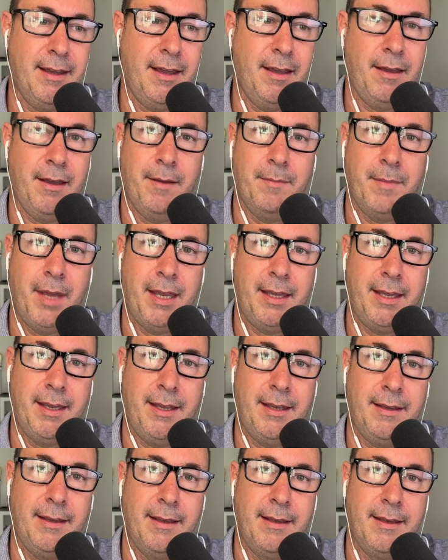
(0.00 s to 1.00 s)
are
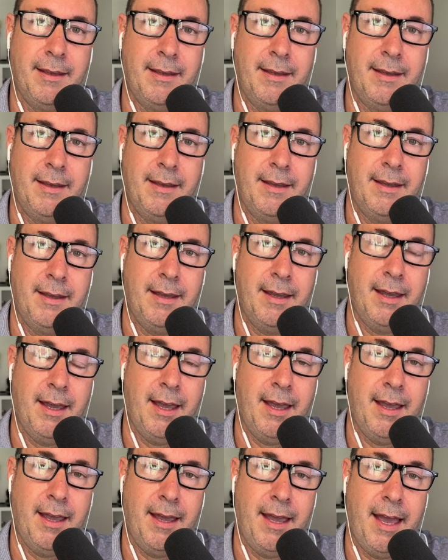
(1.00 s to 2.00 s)
making
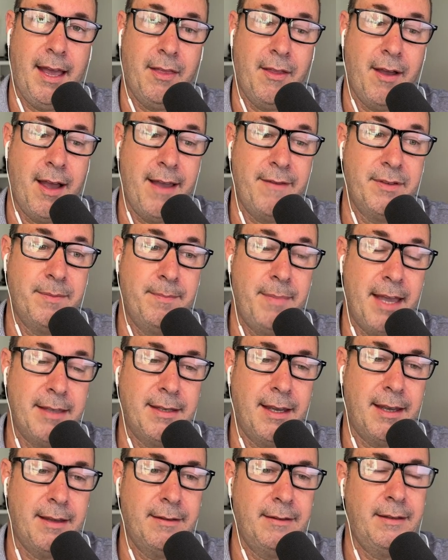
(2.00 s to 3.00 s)
our lives
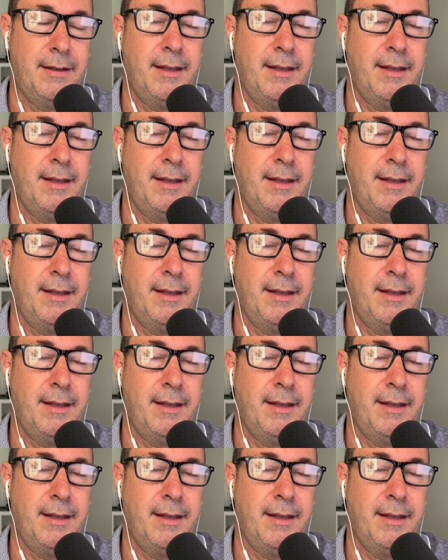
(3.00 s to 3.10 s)
better.